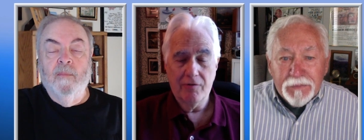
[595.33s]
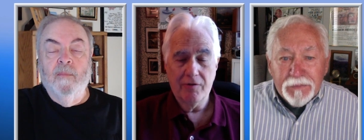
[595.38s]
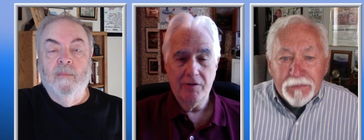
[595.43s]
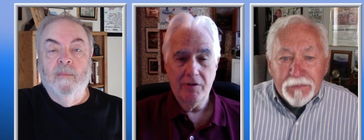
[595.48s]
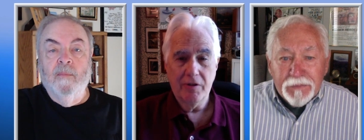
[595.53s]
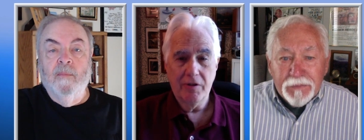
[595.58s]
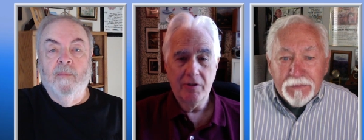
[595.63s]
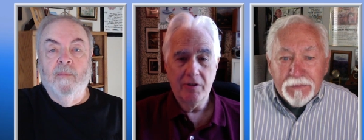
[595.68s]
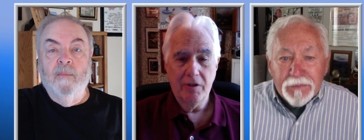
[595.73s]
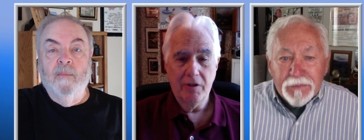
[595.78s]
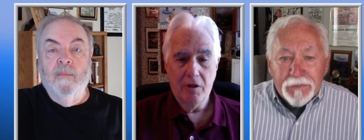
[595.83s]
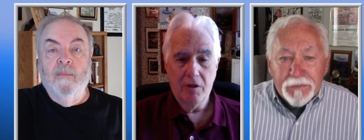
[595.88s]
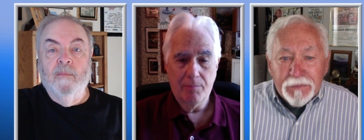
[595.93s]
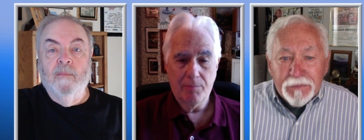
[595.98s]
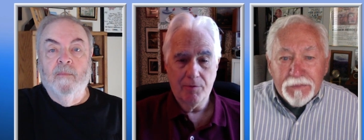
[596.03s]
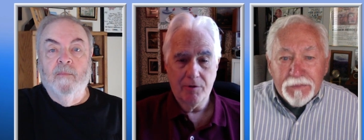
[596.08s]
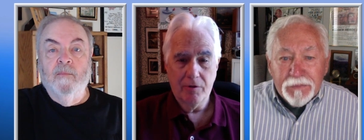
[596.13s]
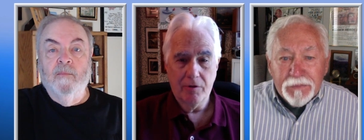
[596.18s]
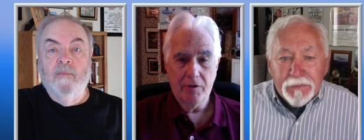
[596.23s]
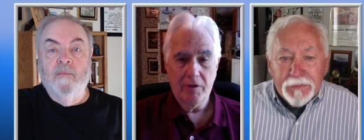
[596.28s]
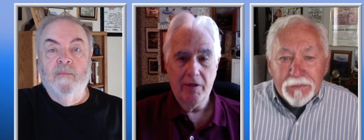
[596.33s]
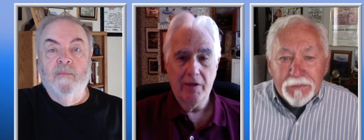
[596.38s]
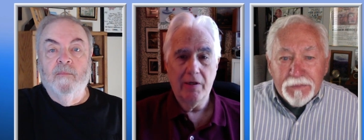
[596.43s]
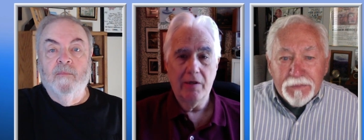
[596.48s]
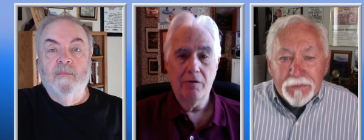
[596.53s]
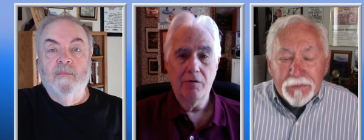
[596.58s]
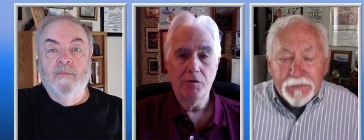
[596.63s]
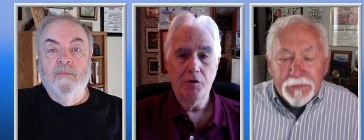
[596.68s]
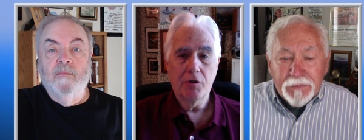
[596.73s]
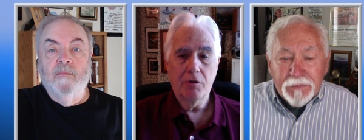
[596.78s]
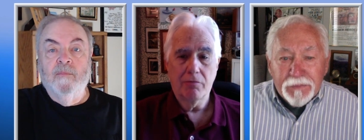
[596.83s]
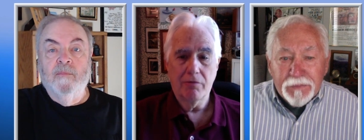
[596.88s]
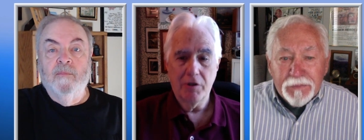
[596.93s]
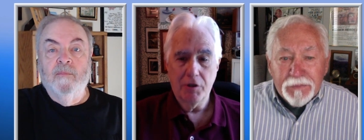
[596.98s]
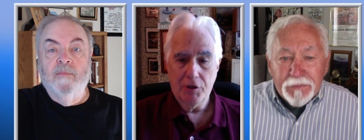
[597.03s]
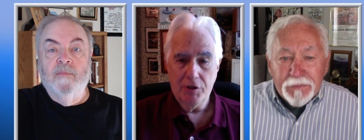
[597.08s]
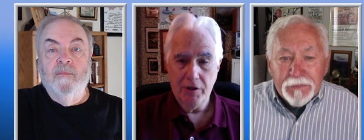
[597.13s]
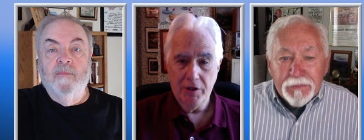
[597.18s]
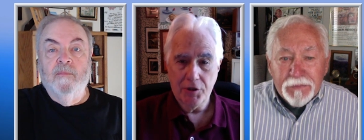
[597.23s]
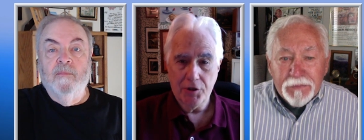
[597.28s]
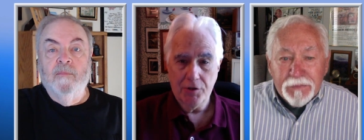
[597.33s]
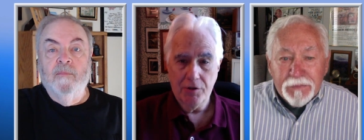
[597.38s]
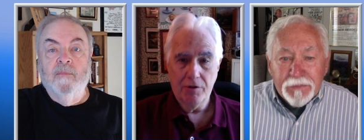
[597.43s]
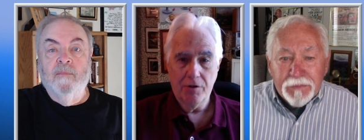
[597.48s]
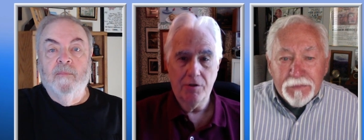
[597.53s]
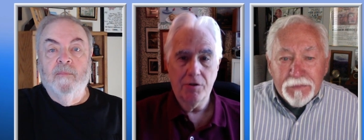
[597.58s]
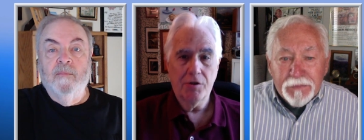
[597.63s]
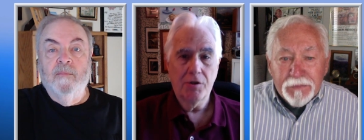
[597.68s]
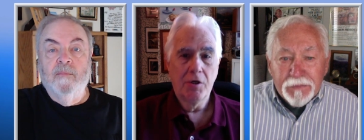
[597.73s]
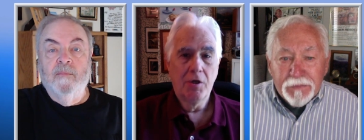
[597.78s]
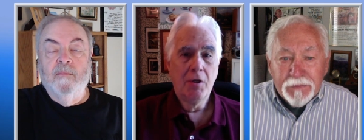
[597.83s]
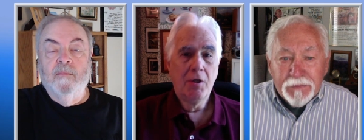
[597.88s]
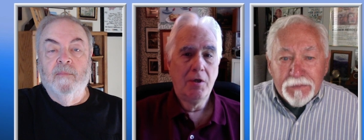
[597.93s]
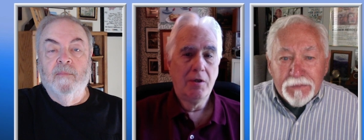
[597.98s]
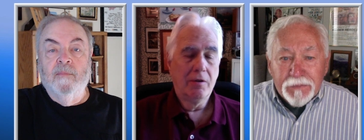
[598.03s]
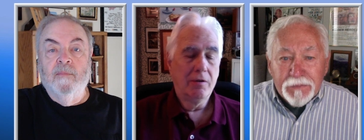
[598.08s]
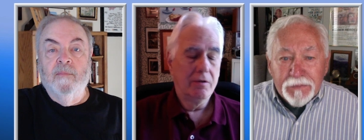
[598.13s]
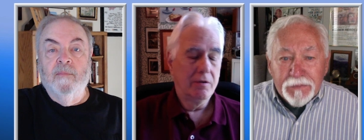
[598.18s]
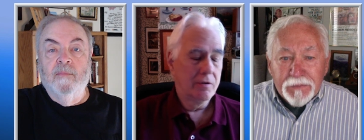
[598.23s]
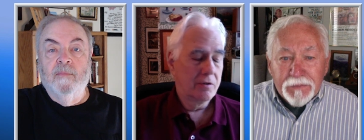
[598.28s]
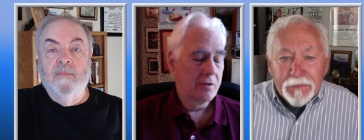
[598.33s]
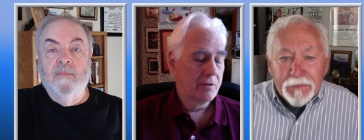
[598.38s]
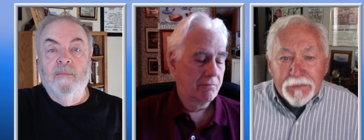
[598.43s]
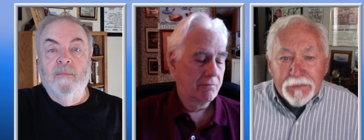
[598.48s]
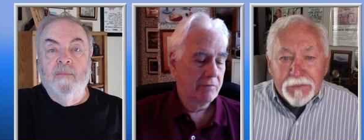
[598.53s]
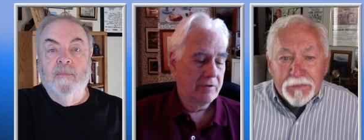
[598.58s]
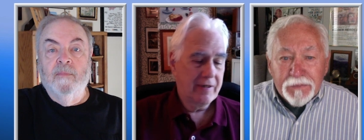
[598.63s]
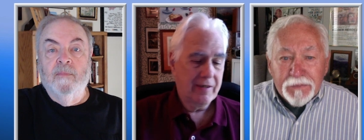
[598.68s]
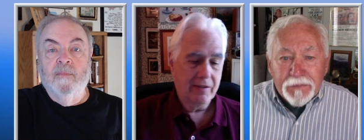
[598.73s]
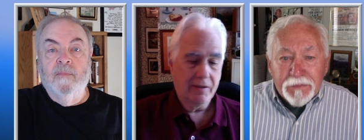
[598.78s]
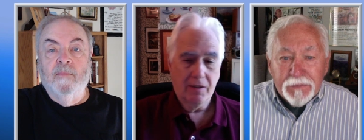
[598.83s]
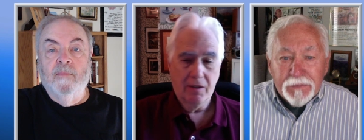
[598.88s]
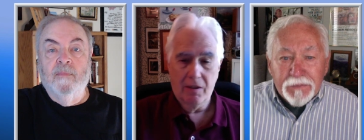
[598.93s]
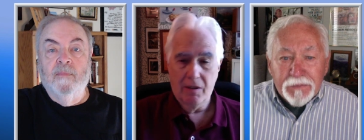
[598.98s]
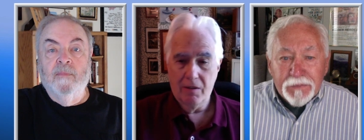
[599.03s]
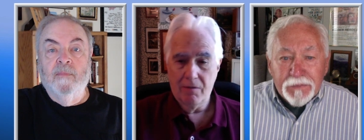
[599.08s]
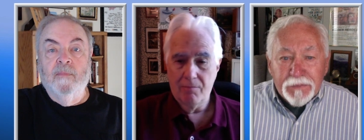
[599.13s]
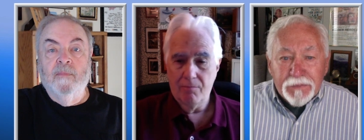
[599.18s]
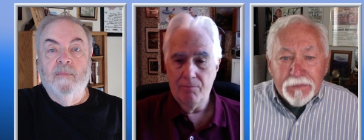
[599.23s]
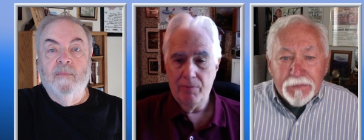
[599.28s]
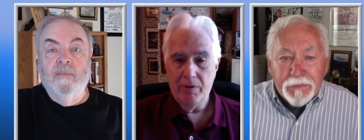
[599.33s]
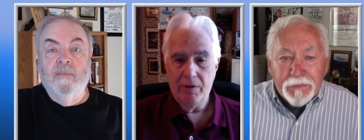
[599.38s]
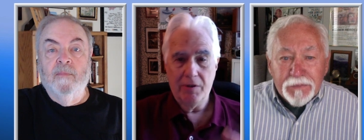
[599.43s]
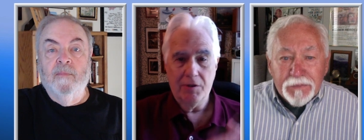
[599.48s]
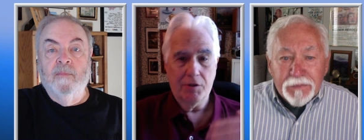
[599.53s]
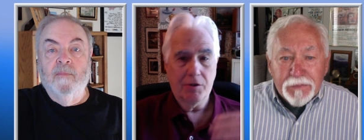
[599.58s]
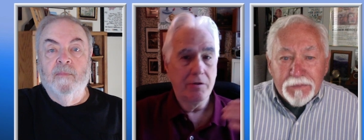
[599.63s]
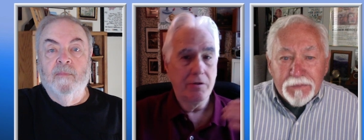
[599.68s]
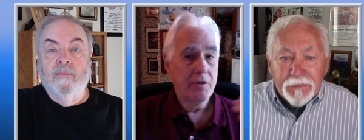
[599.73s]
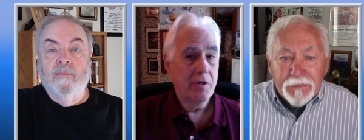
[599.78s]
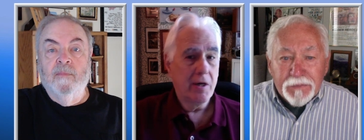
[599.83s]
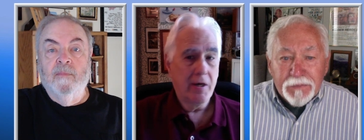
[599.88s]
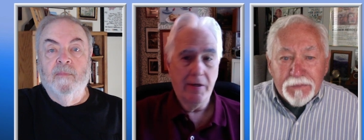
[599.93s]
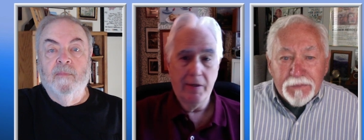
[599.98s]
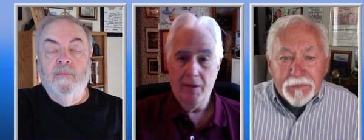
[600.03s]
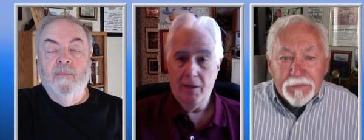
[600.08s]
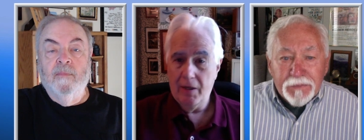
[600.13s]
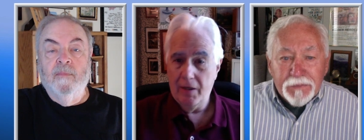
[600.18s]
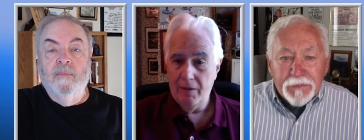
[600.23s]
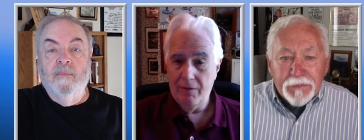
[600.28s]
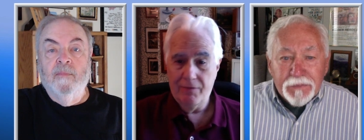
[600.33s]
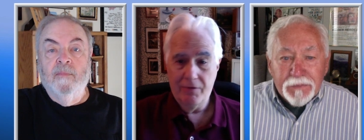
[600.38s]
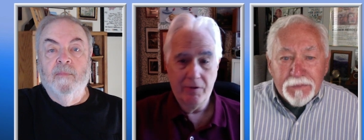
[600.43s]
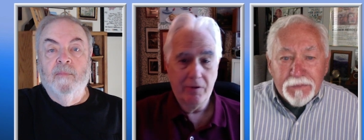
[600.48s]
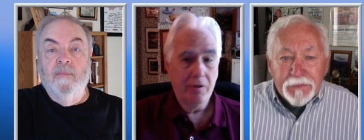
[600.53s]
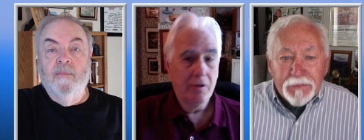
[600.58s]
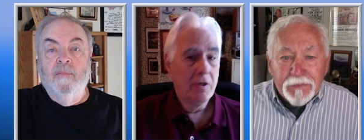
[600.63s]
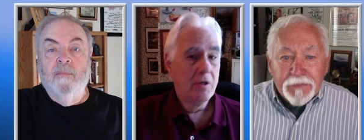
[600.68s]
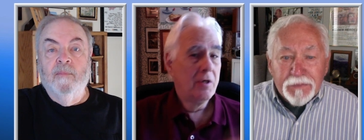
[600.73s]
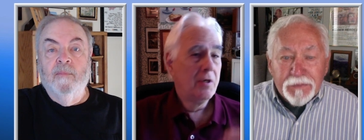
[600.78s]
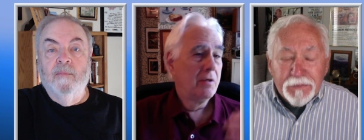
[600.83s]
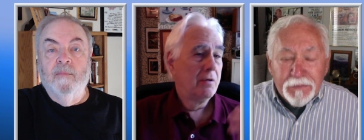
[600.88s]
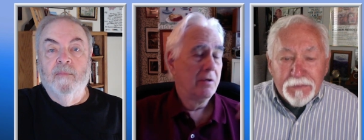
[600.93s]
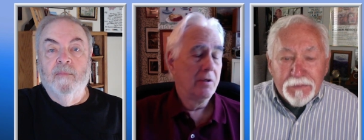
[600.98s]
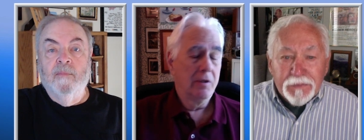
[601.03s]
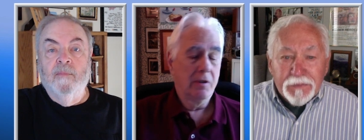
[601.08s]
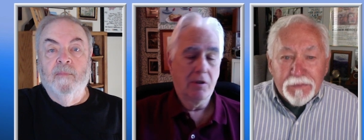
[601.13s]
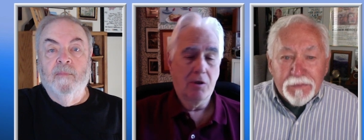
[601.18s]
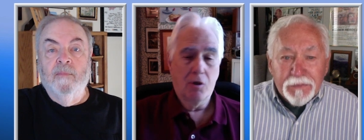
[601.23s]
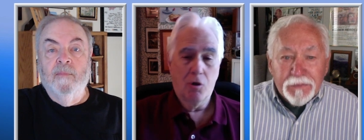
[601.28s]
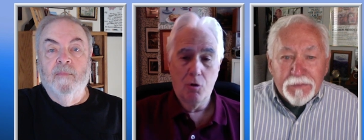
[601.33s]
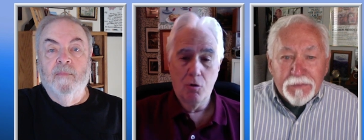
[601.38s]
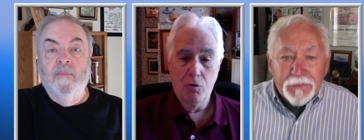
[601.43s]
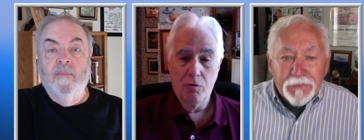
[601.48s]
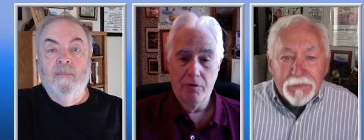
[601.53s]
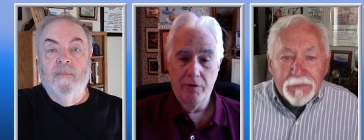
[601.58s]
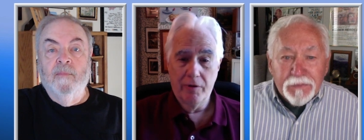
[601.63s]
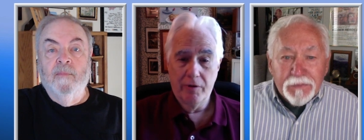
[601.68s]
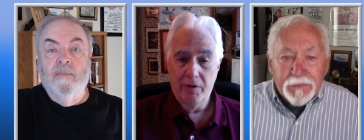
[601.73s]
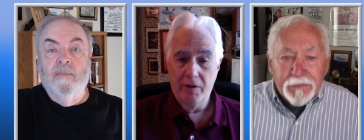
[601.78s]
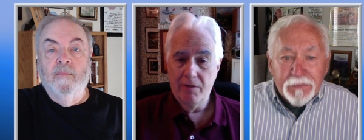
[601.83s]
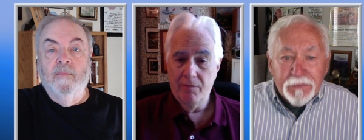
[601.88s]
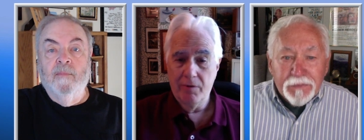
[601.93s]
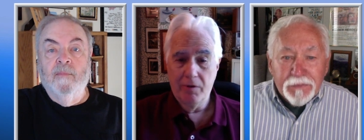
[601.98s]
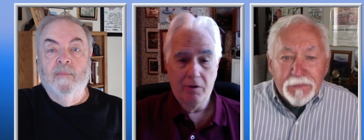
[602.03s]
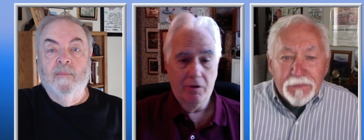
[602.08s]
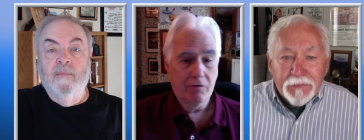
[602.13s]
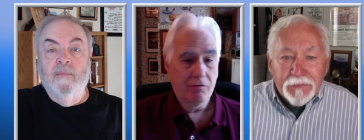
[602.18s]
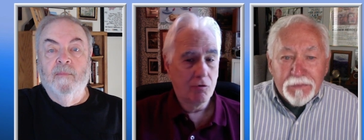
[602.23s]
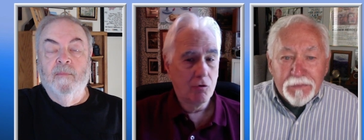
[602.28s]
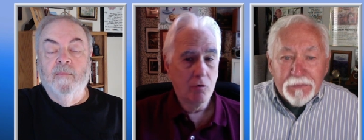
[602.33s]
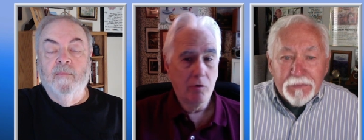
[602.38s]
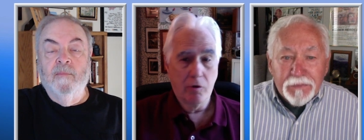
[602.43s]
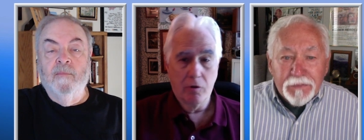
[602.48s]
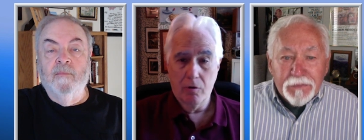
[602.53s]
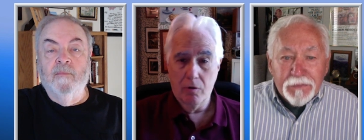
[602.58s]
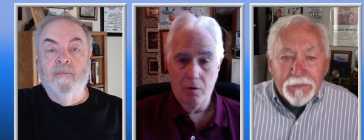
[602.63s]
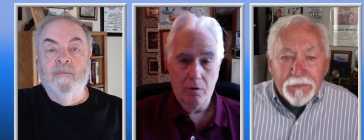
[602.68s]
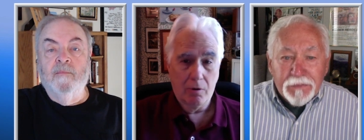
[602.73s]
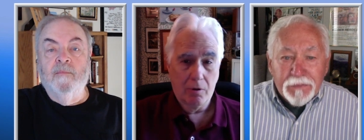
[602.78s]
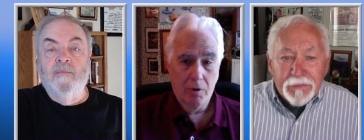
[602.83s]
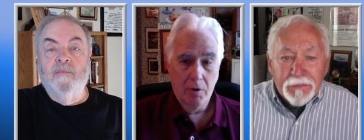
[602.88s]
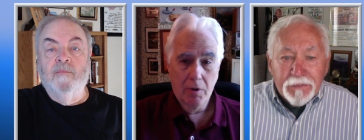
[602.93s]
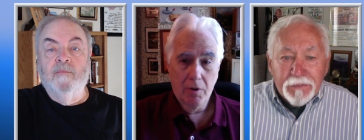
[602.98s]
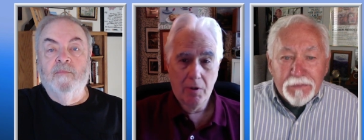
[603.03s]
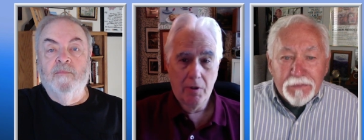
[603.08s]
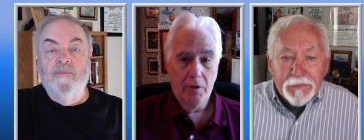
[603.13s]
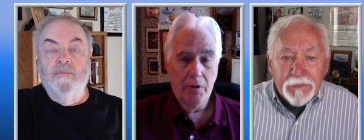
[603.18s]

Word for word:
Speaker 1: They've seen the ups and downs, the recessions, the dot com bust, 9 11, uh, COVID. They've been through it mm-hmm. all